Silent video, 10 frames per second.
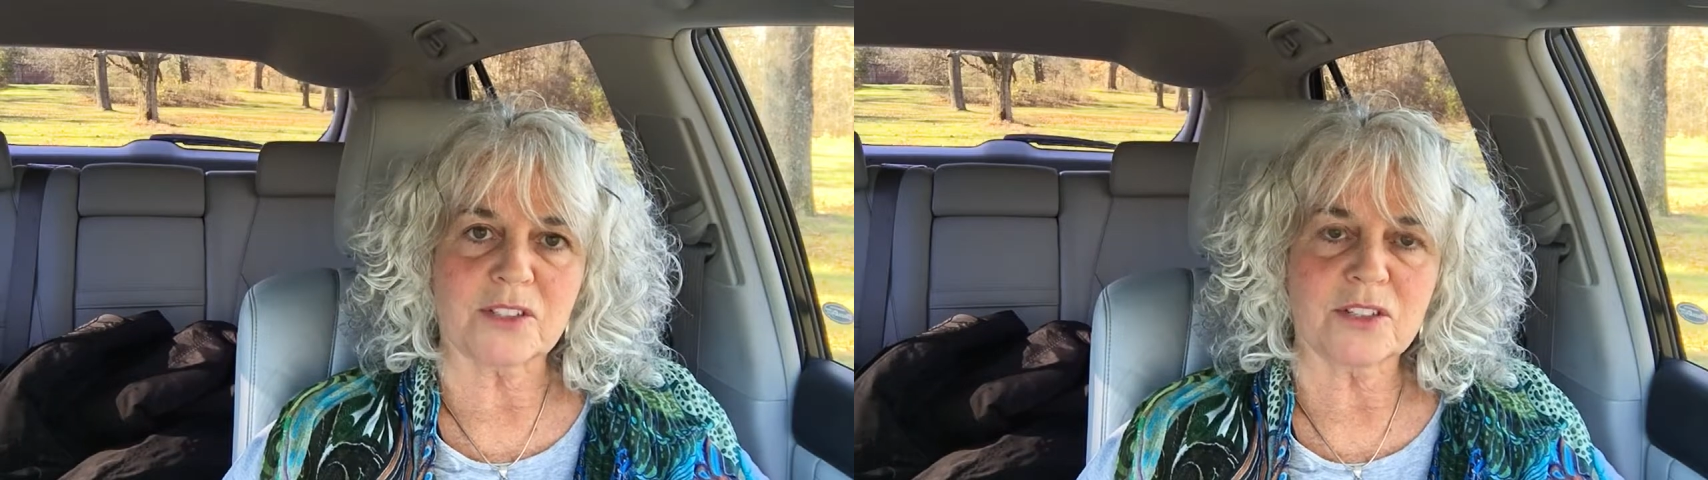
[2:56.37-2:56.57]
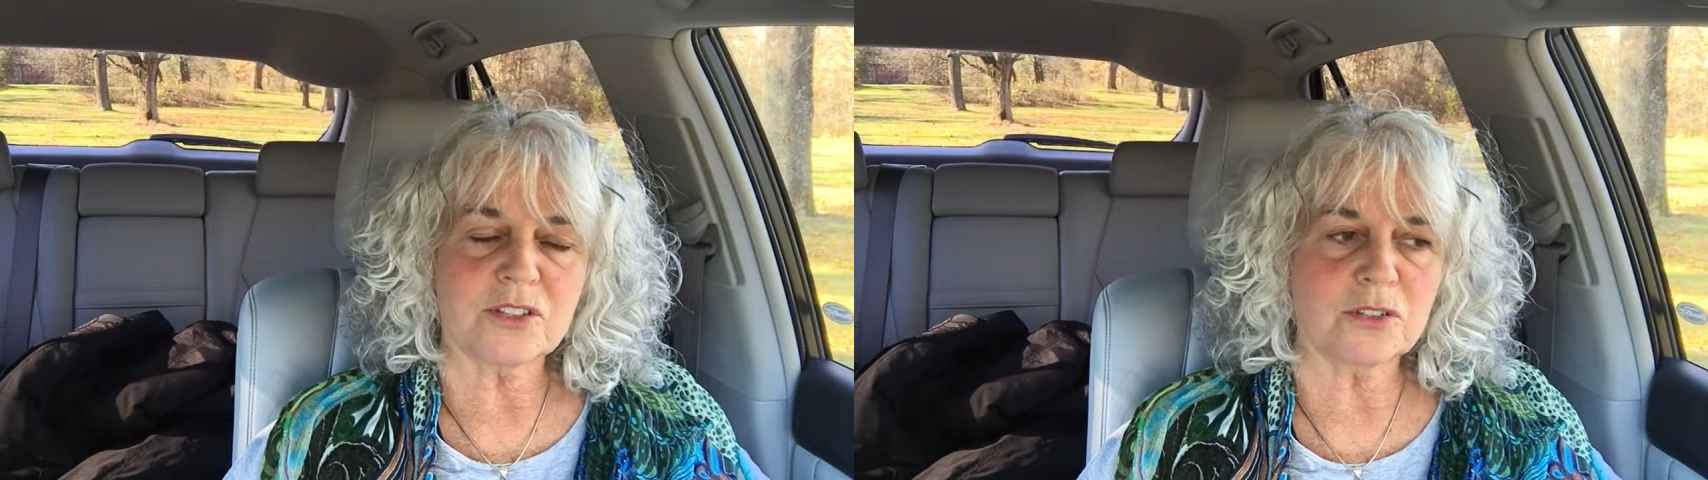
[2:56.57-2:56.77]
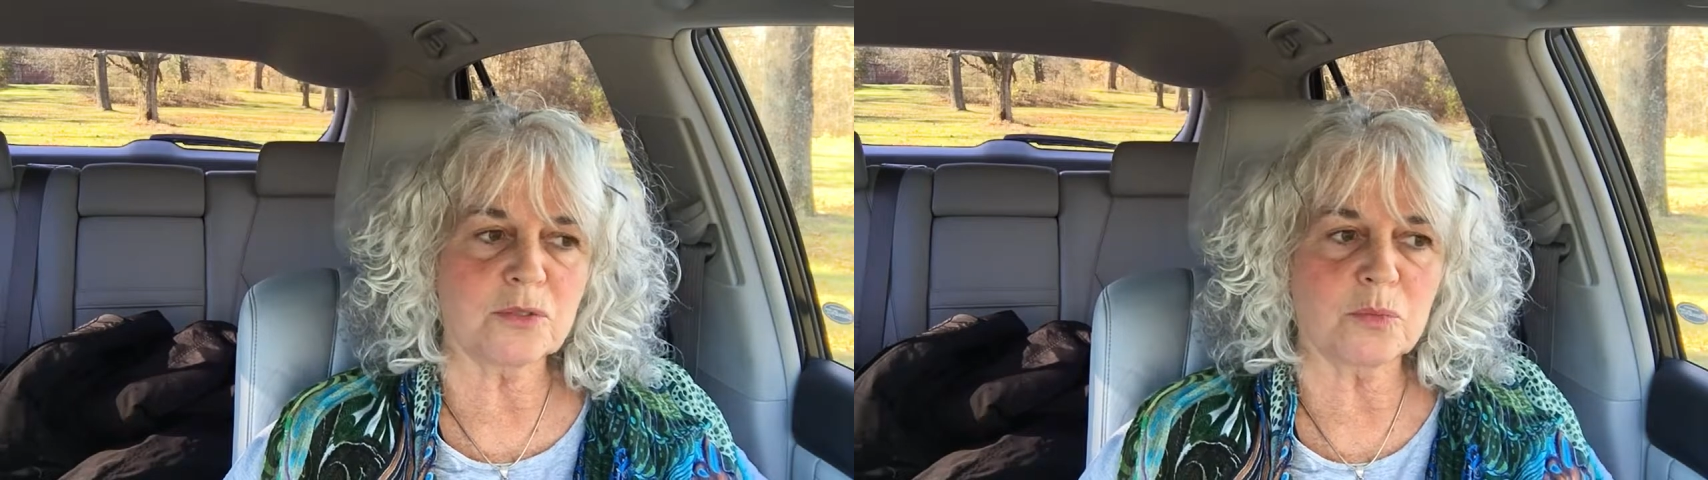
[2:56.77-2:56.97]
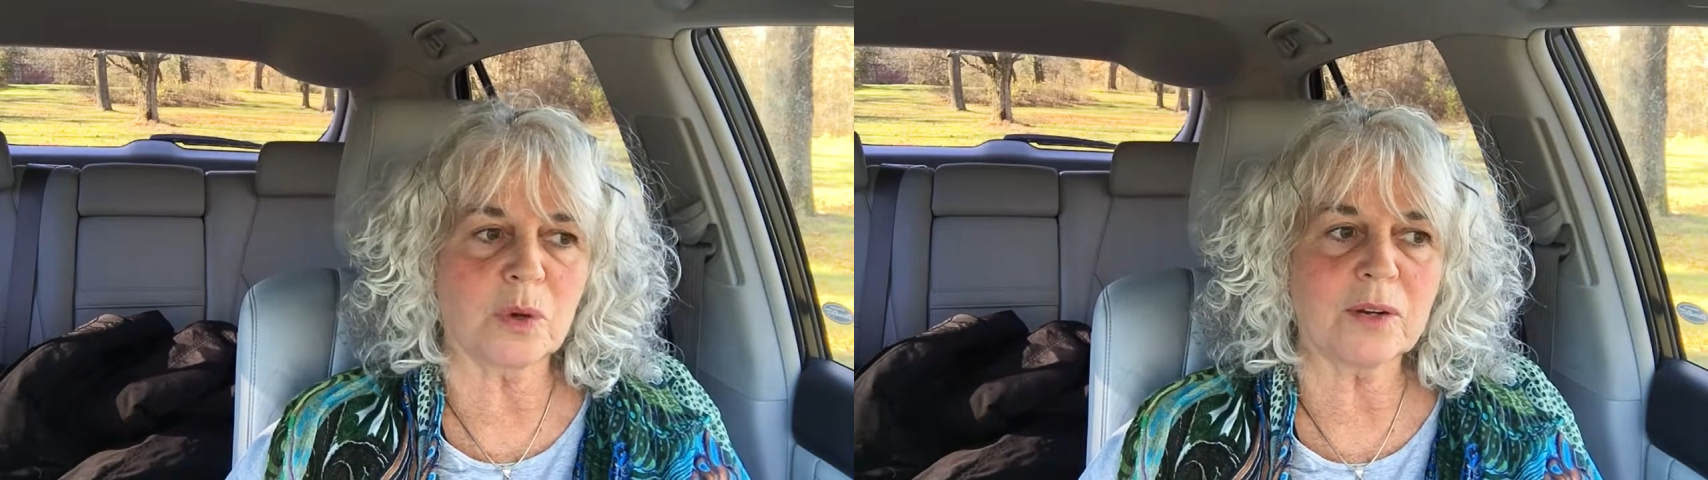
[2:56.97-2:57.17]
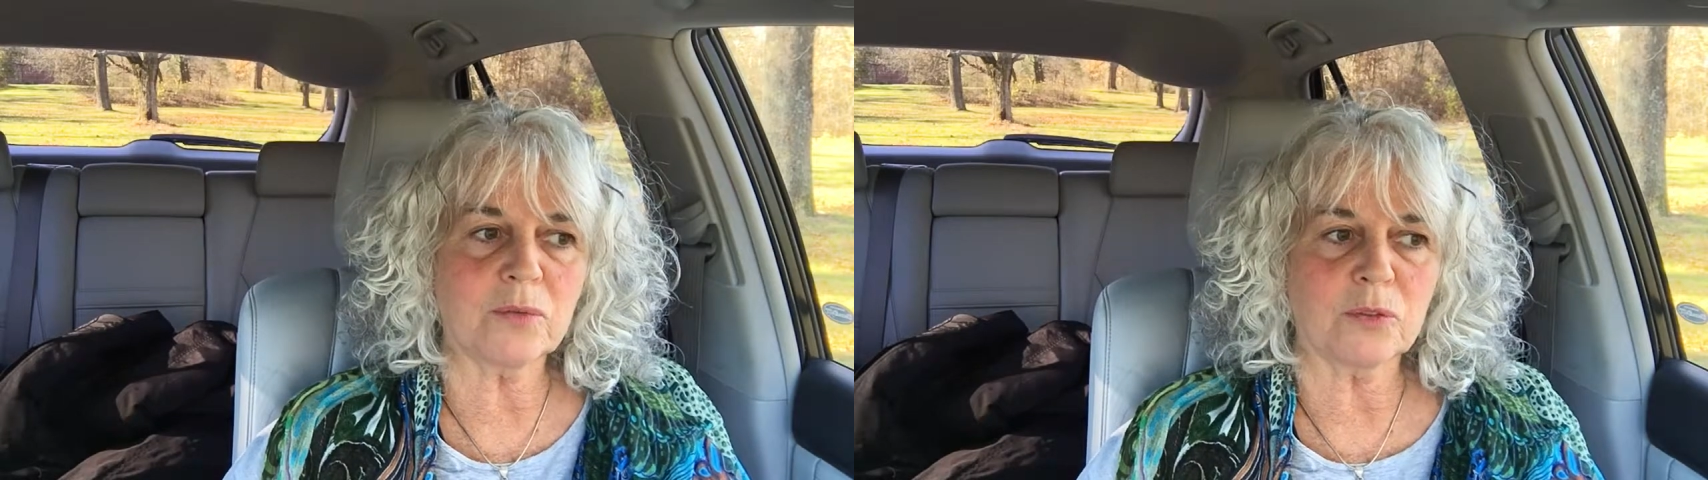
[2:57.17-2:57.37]
Just do
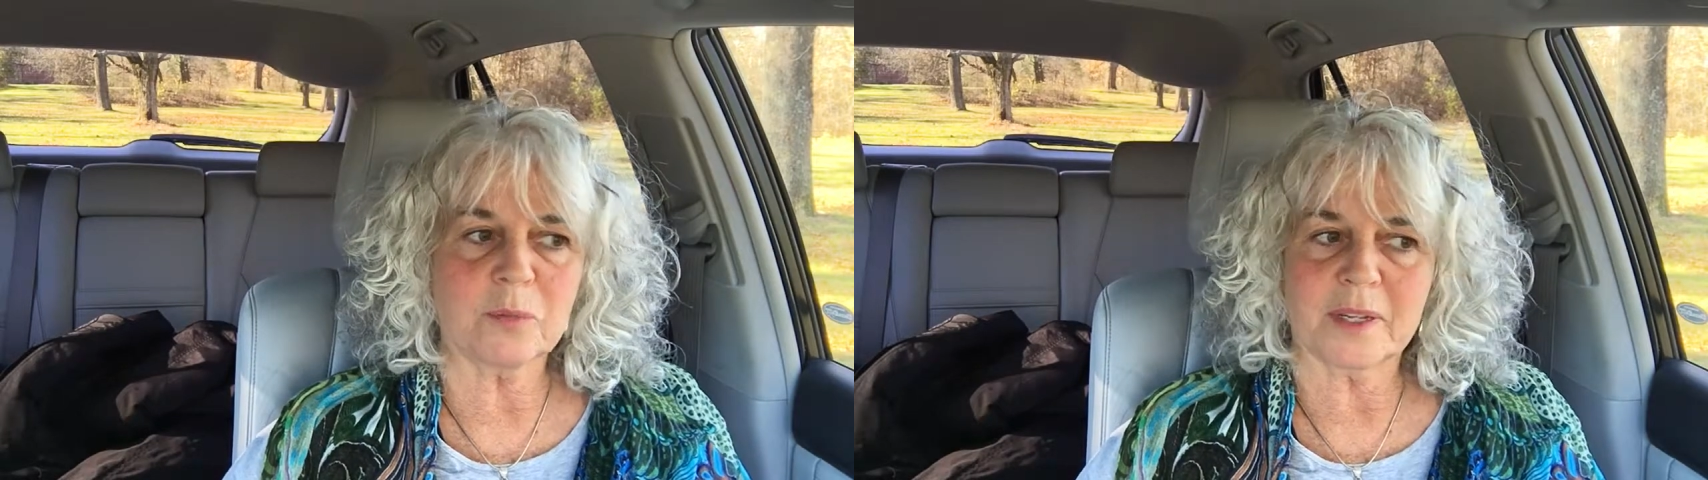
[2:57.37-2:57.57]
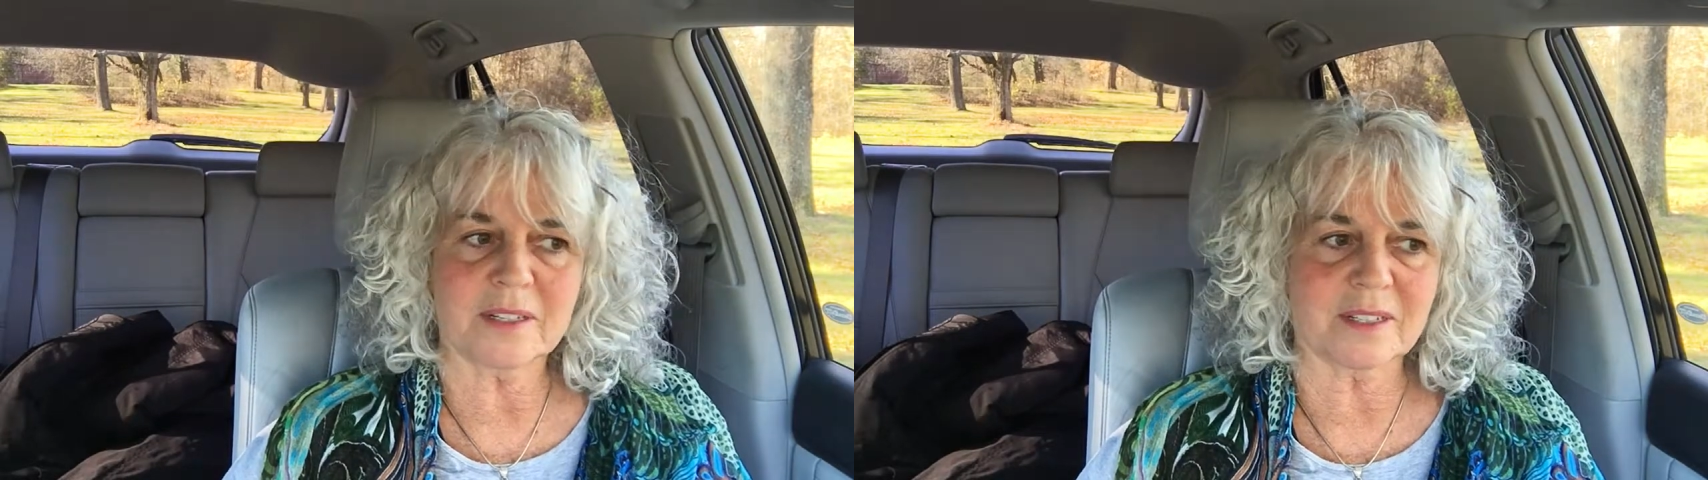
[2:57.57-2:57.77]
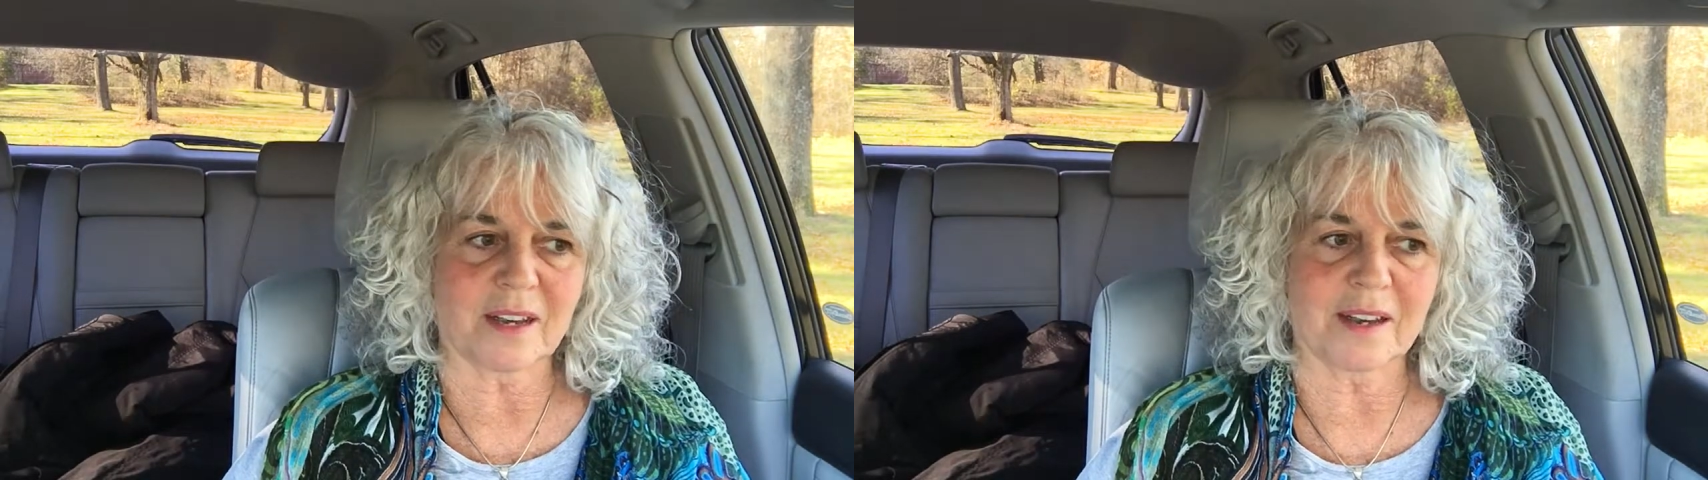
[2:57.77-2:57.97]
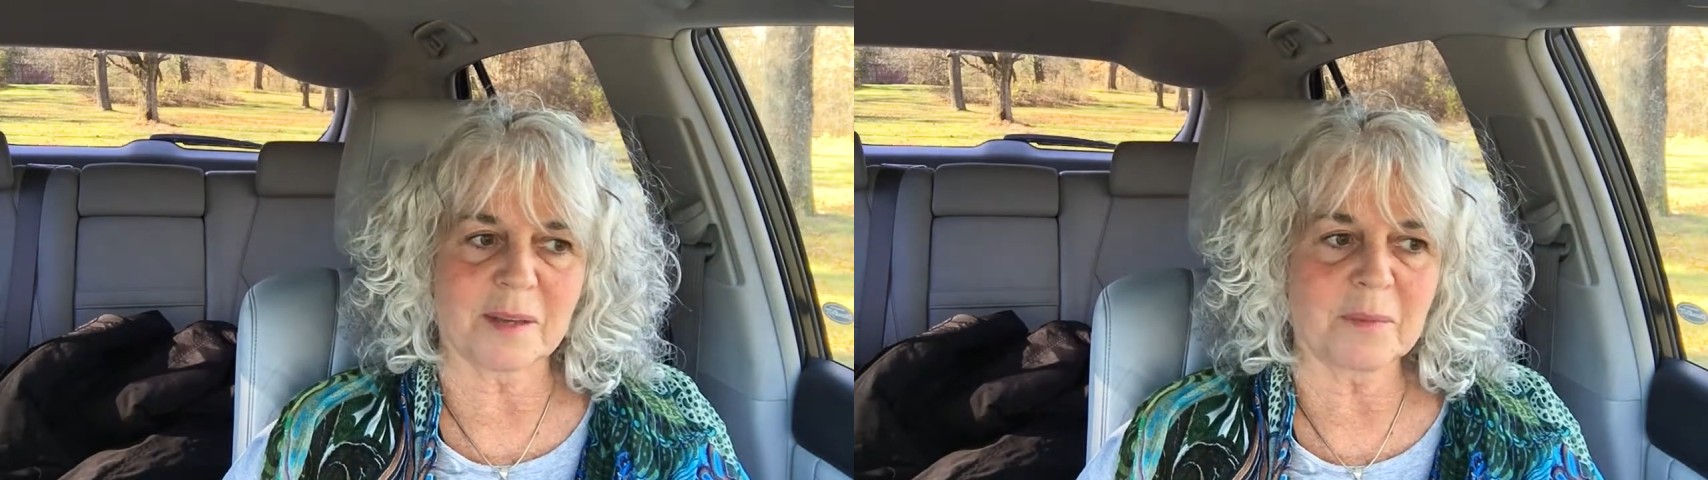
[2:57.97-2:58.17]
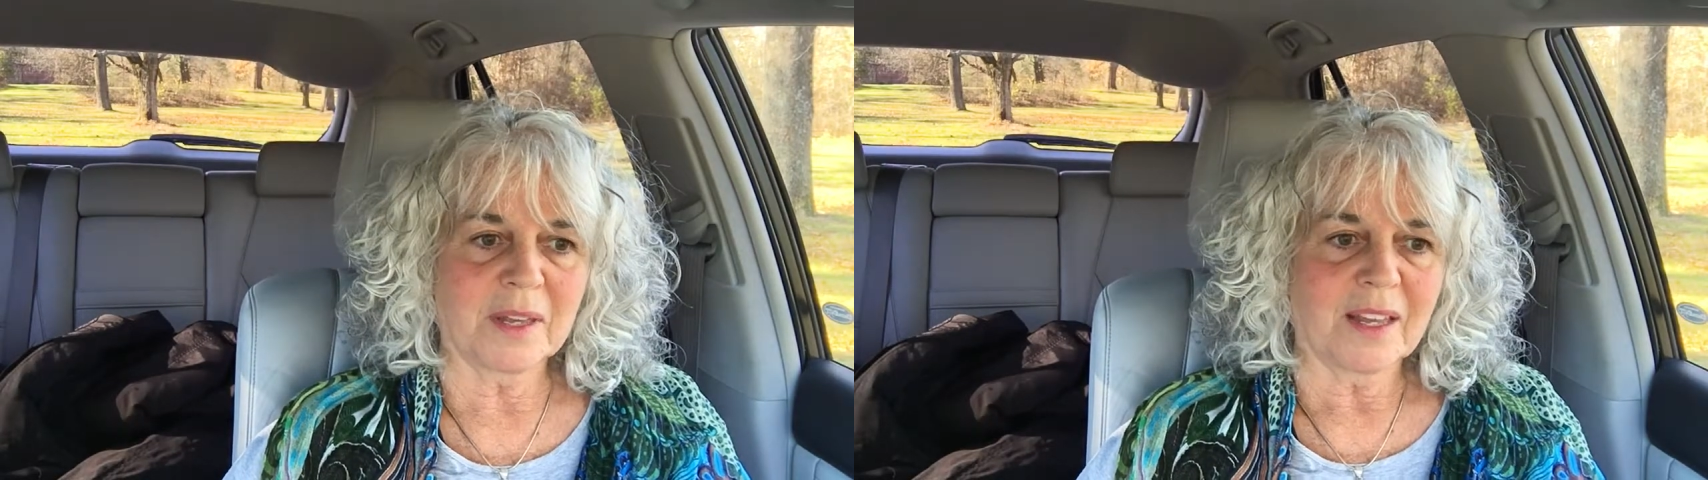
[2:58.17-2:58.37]
one room at a time.